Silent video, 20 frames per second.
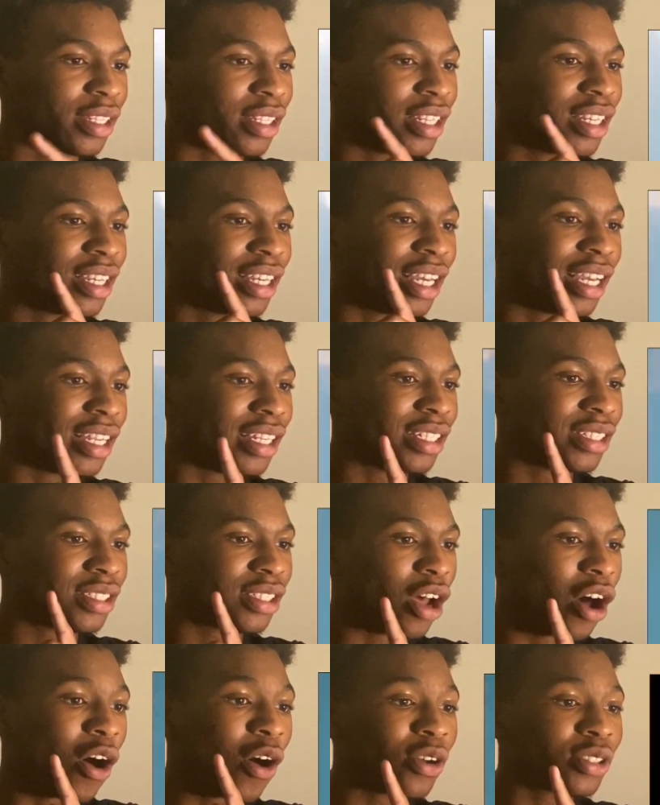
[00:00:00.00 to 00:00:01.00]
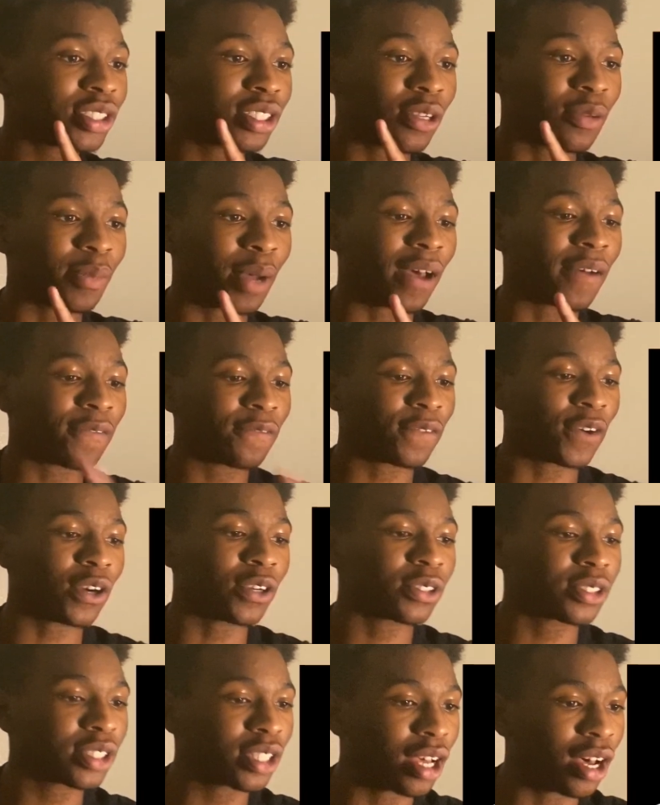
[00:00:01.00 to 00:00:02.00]
And it's also my
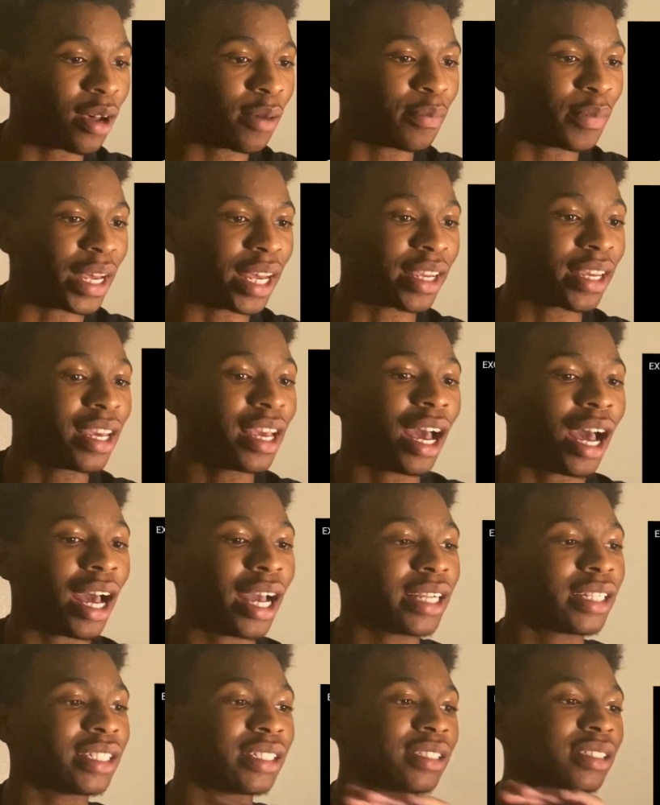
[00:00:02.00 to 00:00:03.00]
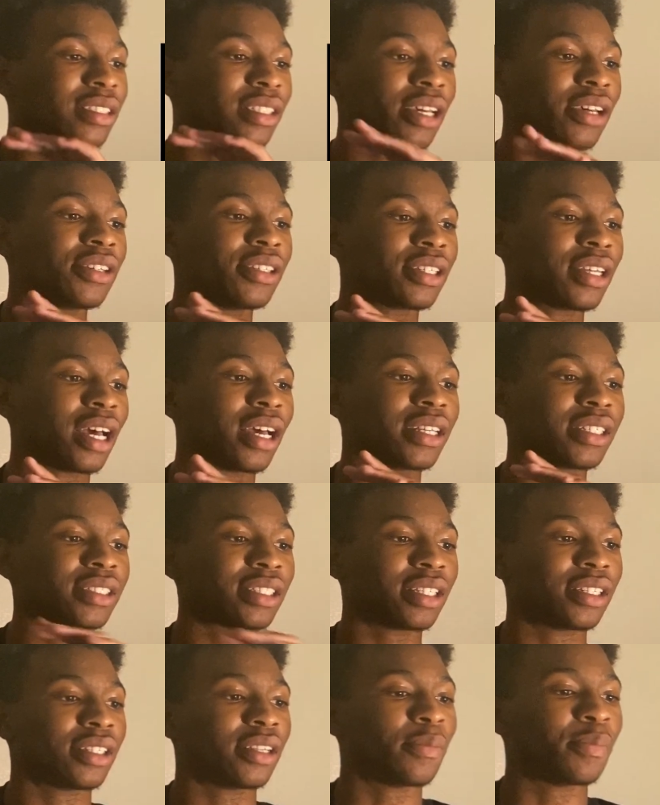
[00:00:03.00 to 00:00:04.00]
first comeback. I didn't tell you
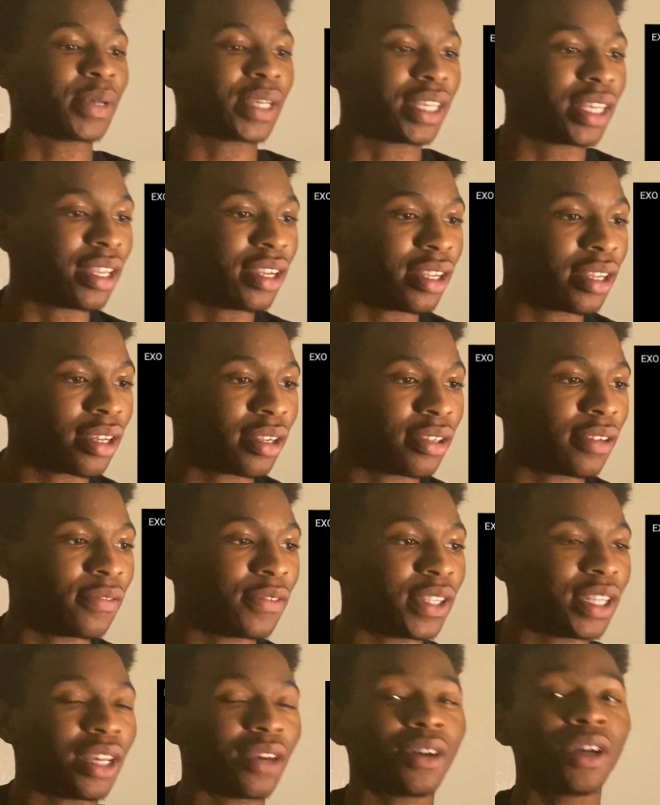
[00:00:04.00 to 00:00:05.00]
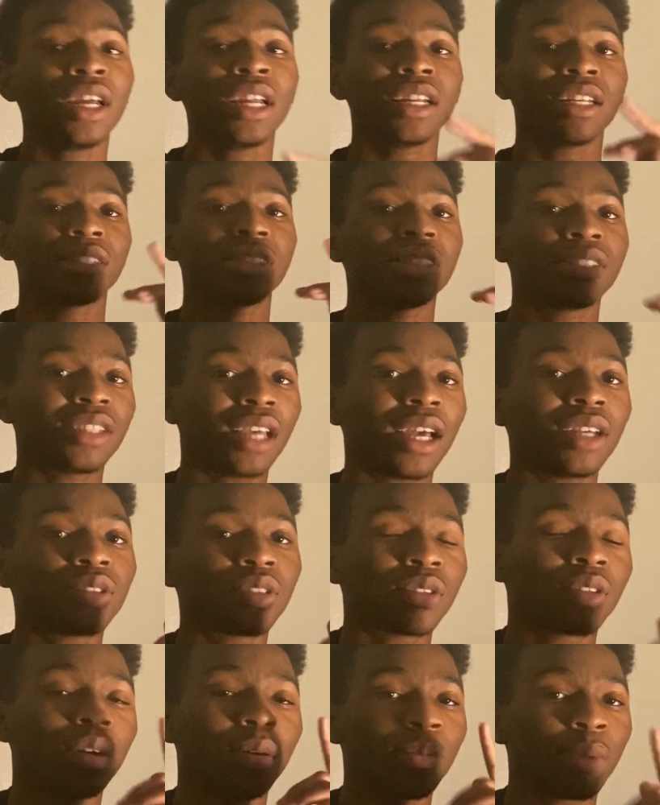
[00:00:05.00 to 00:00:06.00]
guys in the beginning of the video. This is
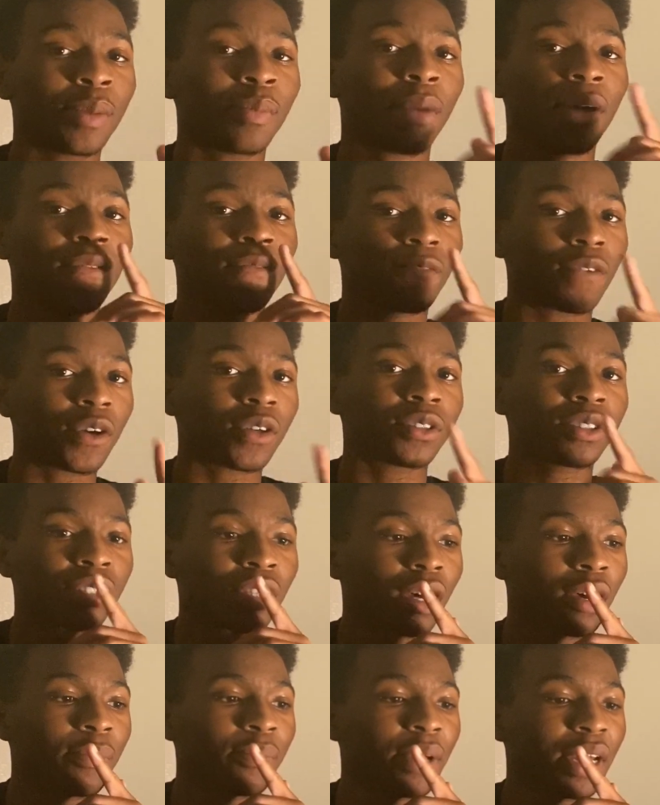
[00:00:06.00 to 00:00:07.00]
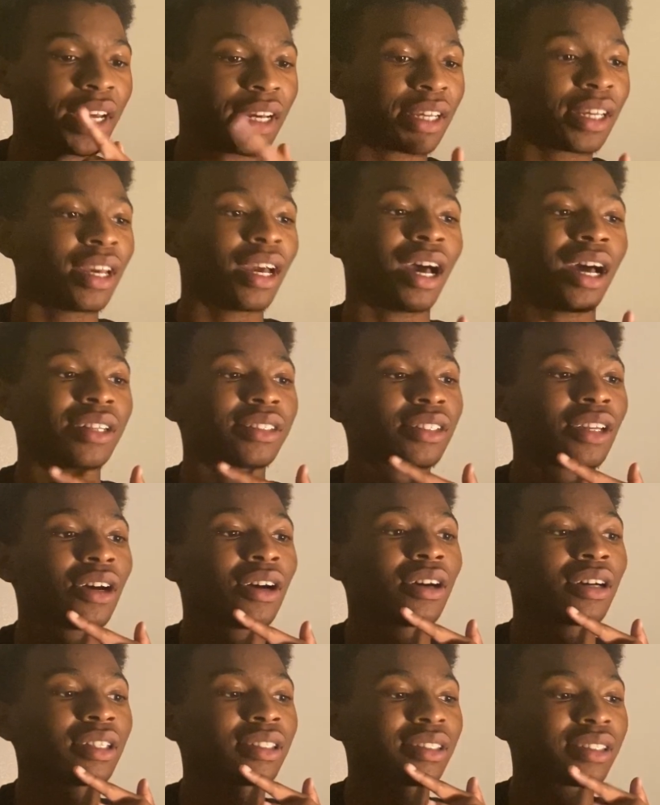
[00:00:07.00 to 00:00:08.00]
actually going to be my first comeback. I
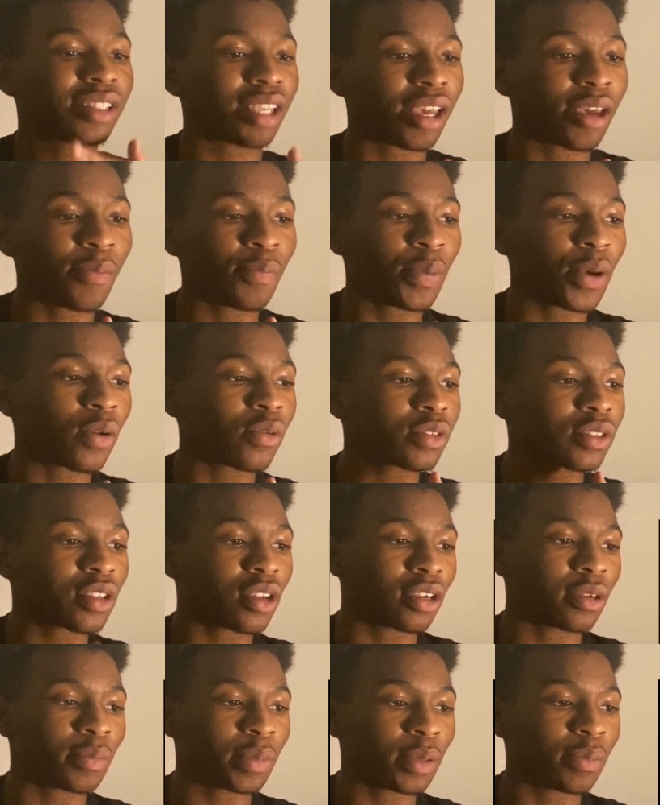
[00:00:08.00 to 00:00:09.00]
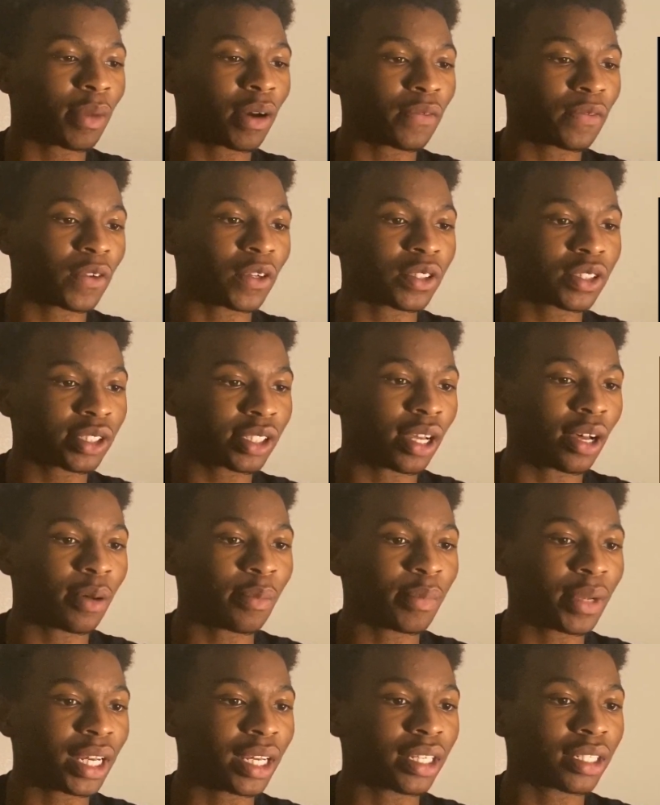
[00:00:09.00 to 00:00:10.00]
thought Tempo was going to be my first
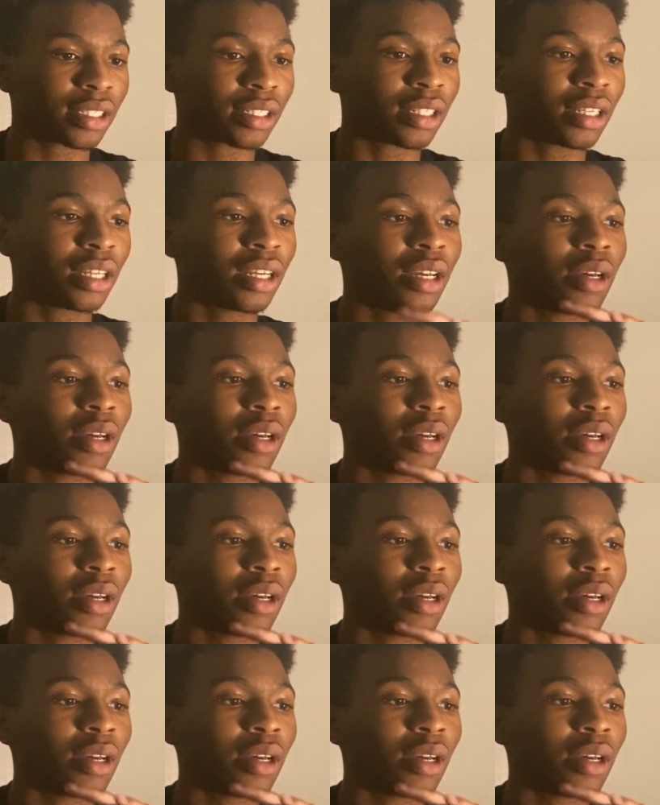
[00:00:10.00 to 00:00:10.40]
comeback.